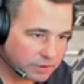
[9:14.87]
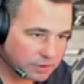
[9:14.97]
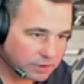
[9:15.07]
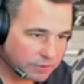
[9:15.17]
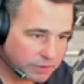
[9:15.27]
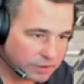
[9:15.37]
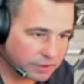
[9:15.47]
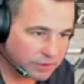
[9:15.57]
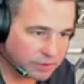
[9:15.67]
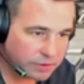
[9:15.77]
There we
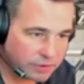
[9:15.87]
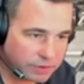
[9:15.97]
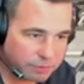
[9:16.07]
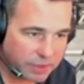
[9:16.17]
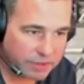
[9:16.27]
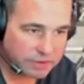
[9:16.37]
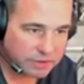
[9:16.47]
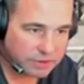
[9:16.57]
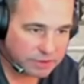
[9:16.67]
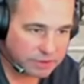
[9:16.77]
go. Once it passes
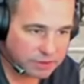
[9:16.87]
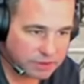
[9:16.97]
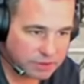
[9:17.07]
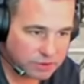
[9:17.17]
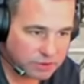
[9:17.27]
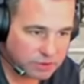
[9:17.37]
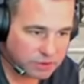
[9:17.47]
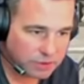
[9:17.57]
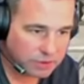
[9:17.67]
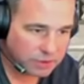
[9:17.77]
60, it should
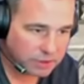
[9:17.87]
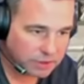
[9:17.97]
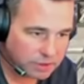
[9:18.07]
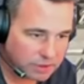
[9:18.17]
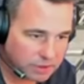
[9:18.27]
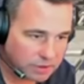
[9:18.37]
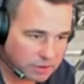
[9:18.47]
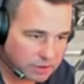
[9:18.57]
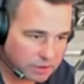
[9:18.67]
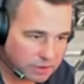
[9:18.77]
start igniting.
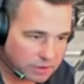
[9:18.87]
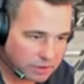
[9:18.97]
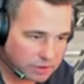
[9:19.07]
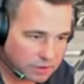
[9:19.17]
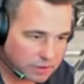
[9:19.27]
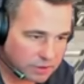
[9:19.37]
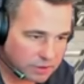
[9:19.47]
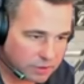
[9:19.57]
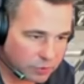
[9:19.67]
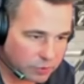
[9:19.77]

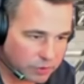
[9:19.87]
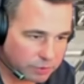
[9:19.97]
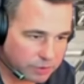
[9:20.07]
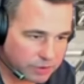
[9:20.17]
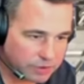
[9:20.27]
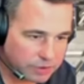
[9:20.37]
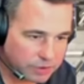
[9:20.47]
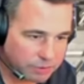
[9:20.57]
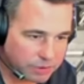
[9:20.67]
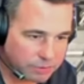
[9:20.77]
There, oil pressure is
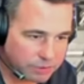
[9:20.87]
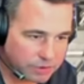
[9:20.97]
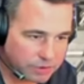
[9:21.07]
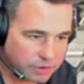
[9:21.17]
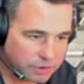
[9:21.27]
coming up here.